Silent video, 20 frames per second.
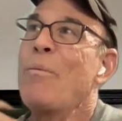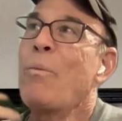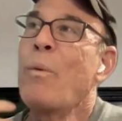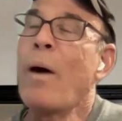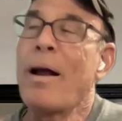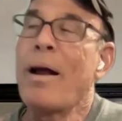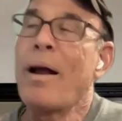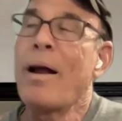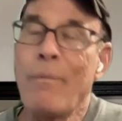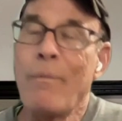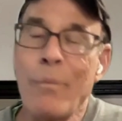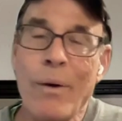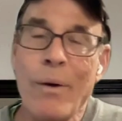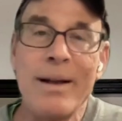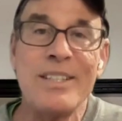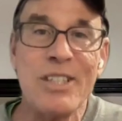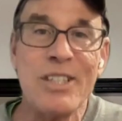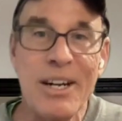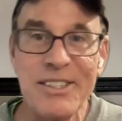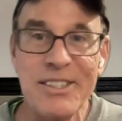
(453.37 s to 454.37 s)

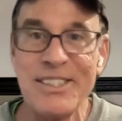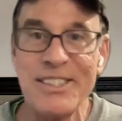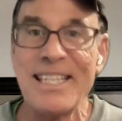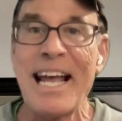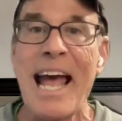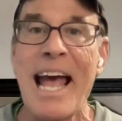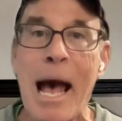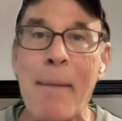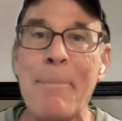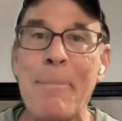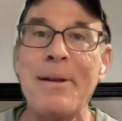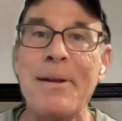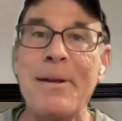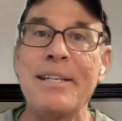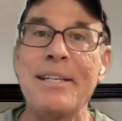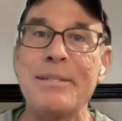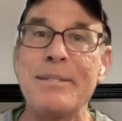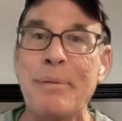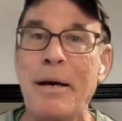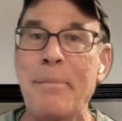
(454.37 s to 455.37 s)
what starts to
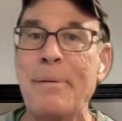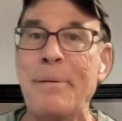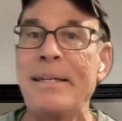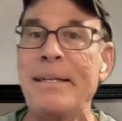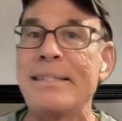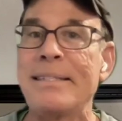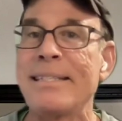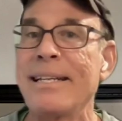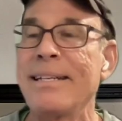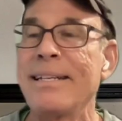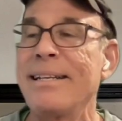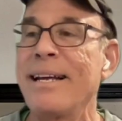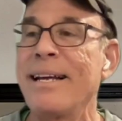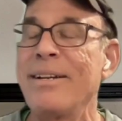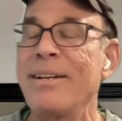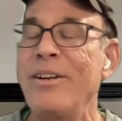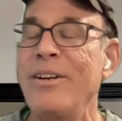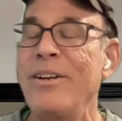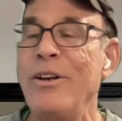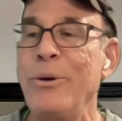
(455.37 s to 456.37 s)
happen is puppies
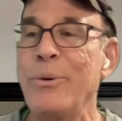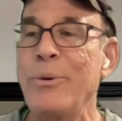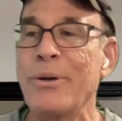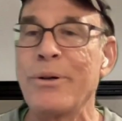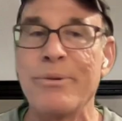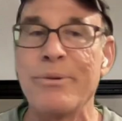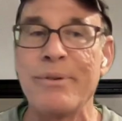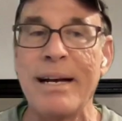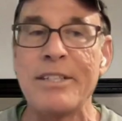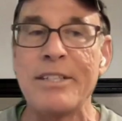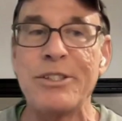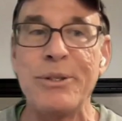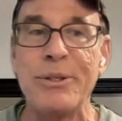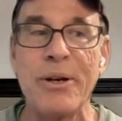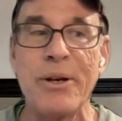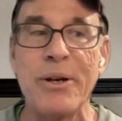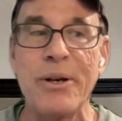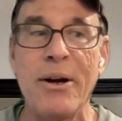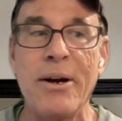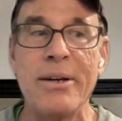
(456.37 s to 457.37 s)
and newer
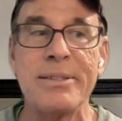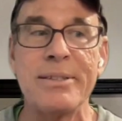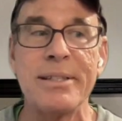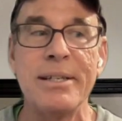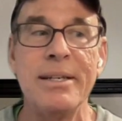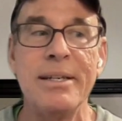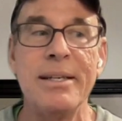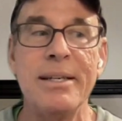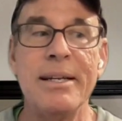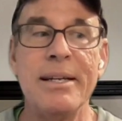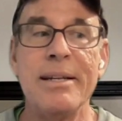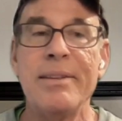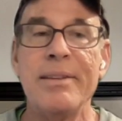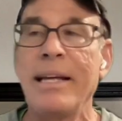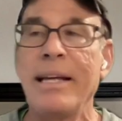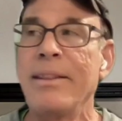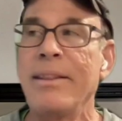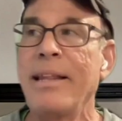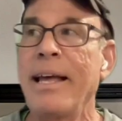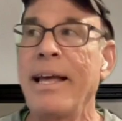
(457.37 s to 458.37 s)
rescue dogs,
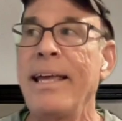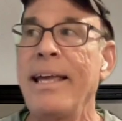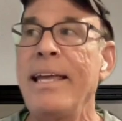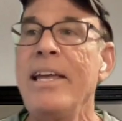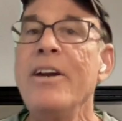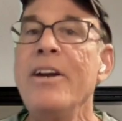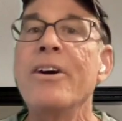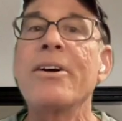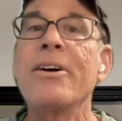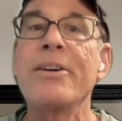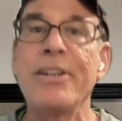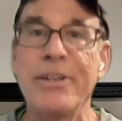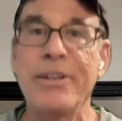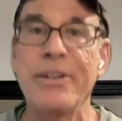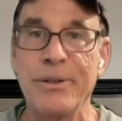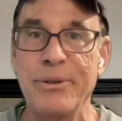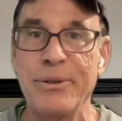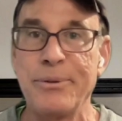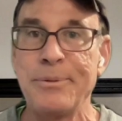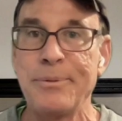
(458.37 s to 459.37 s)
they hear
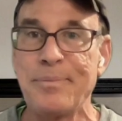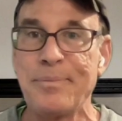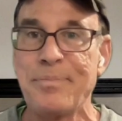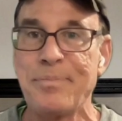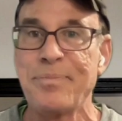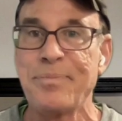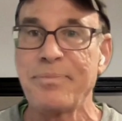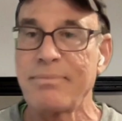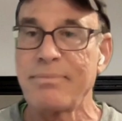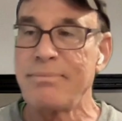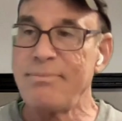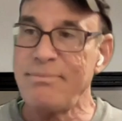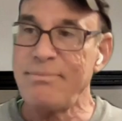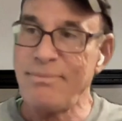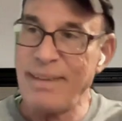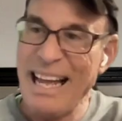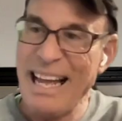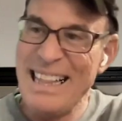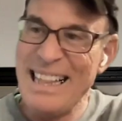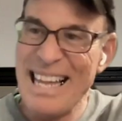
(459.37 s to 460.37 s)
you
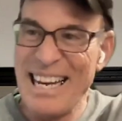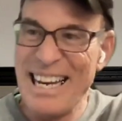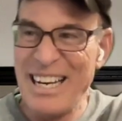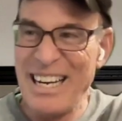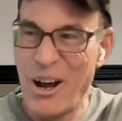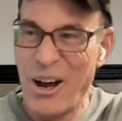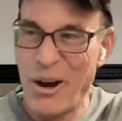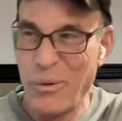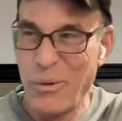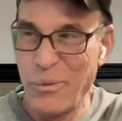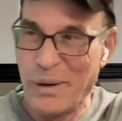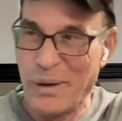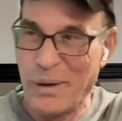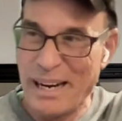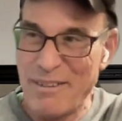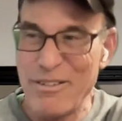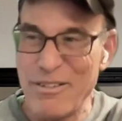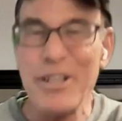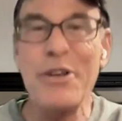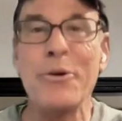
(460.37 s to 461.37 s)
and they know
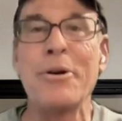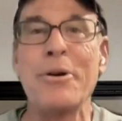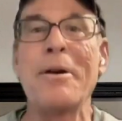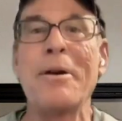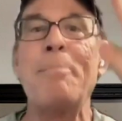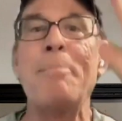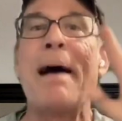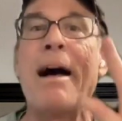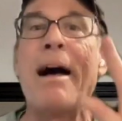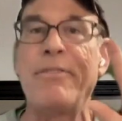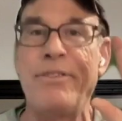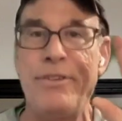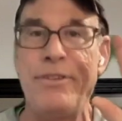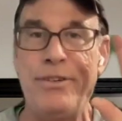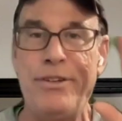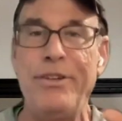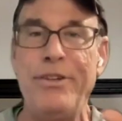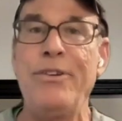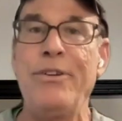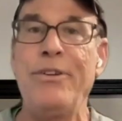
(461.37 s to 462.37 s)
whatever you're about
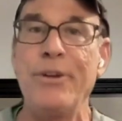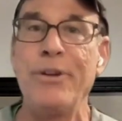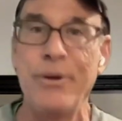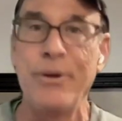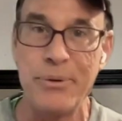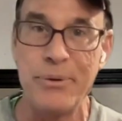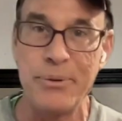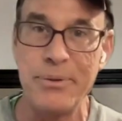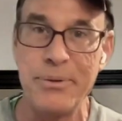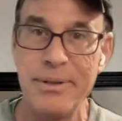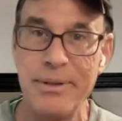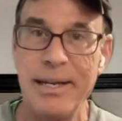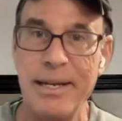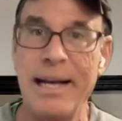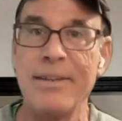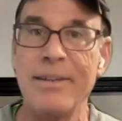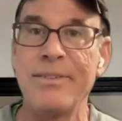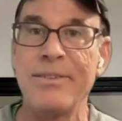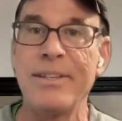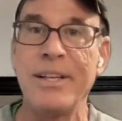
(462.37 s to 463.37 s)
to do
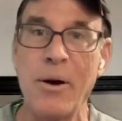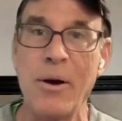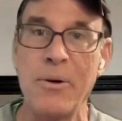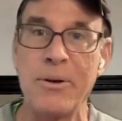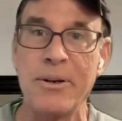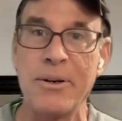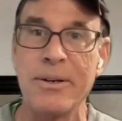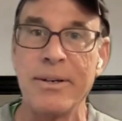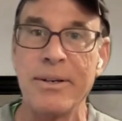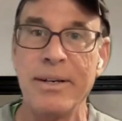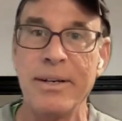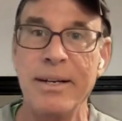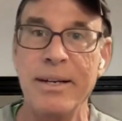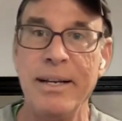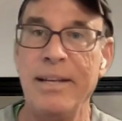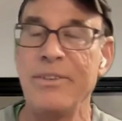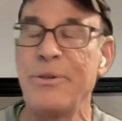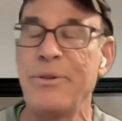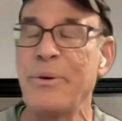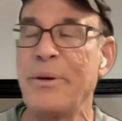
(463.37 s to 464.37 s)
as the owner
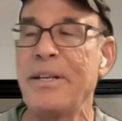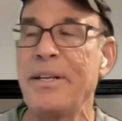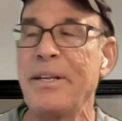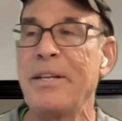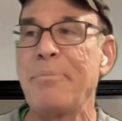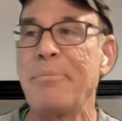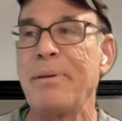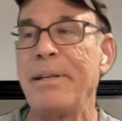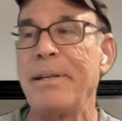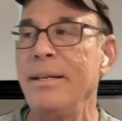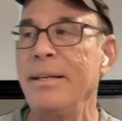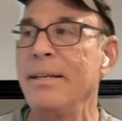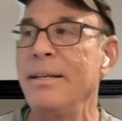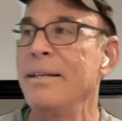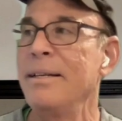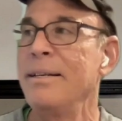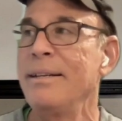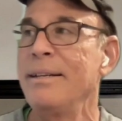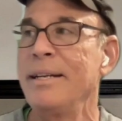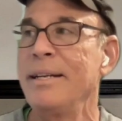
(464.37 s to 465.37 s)
is going to be,